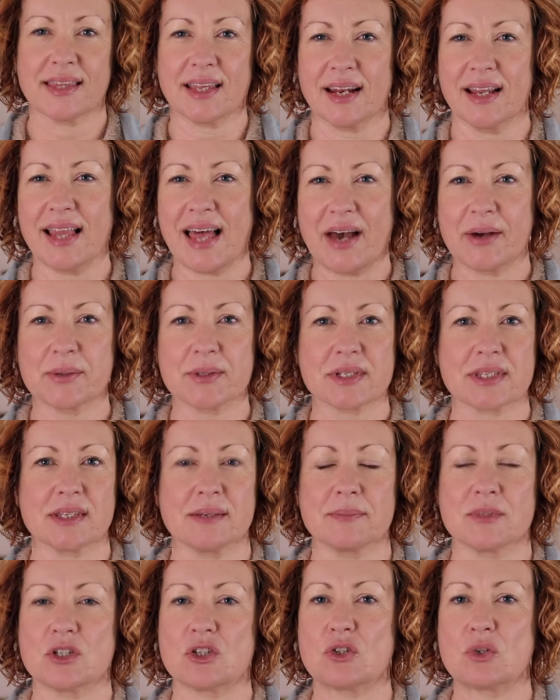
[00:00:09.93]
that allows
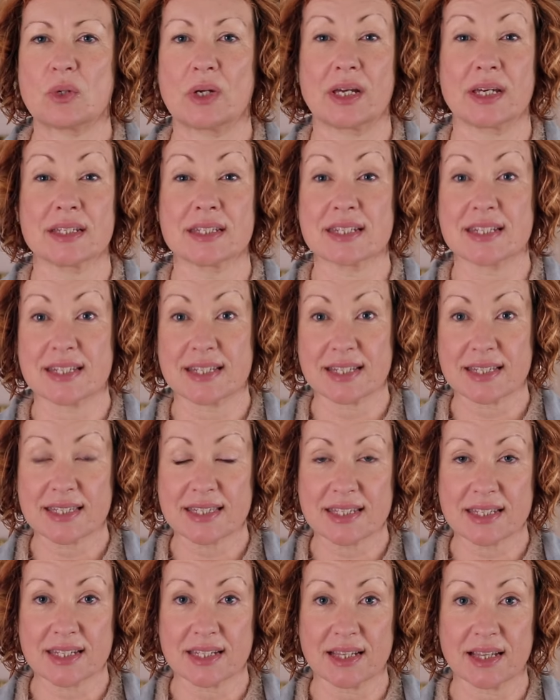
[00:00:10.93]
them to
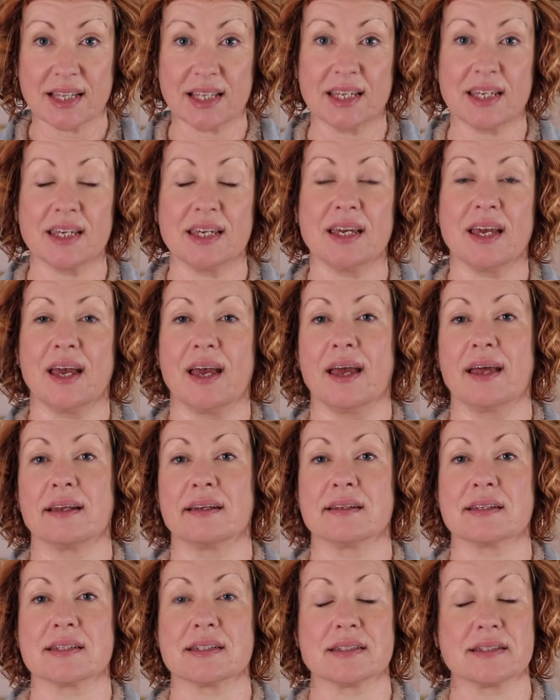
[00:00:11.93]
consistently and